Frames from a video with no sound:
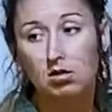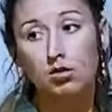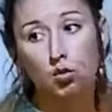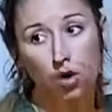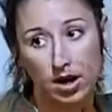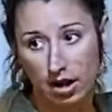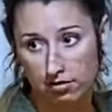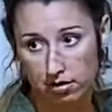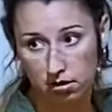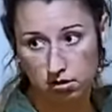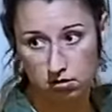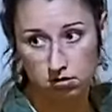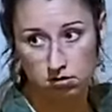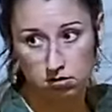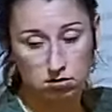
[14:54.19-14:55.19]
Whatever.
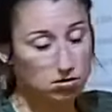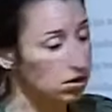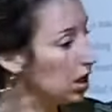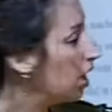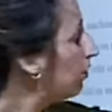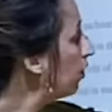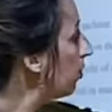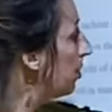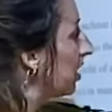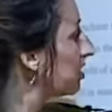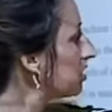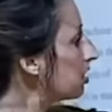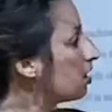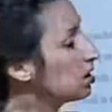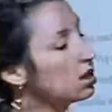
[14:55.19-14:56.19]
If you
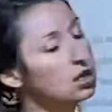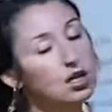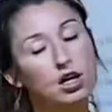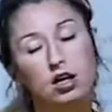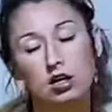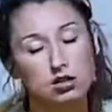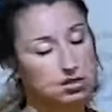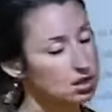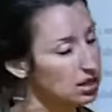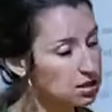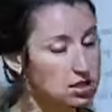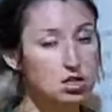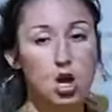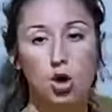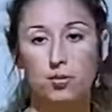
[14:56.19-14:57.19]
picked anything else,
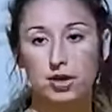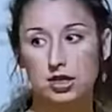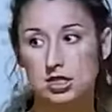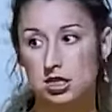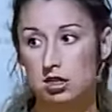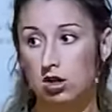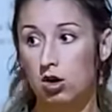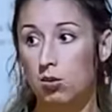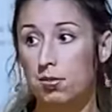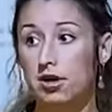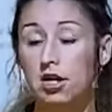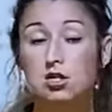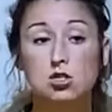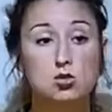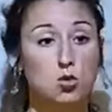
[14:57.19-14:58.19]
it's no big deal, but
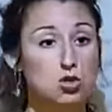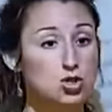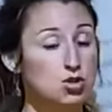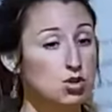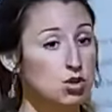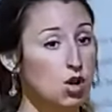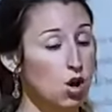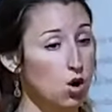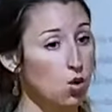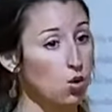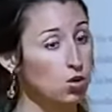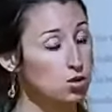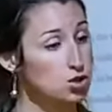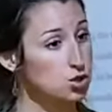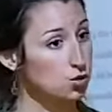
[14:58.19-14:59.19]
I just want you to
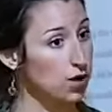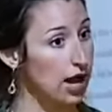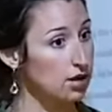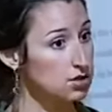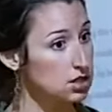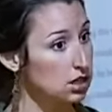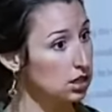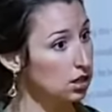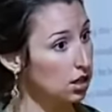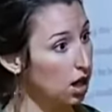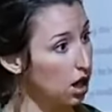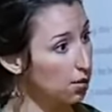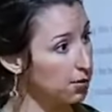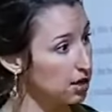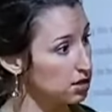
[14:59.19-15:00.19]
know surrounding
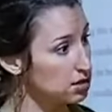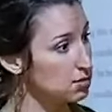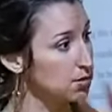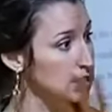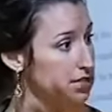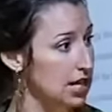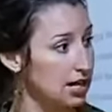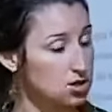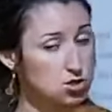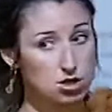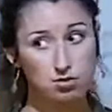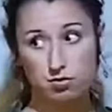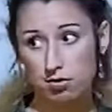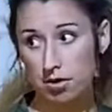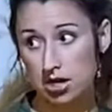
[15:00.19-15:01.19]
commas means extra
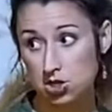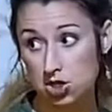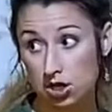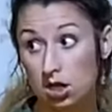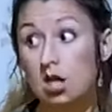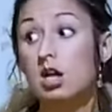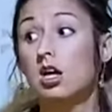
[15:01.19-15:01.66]
information.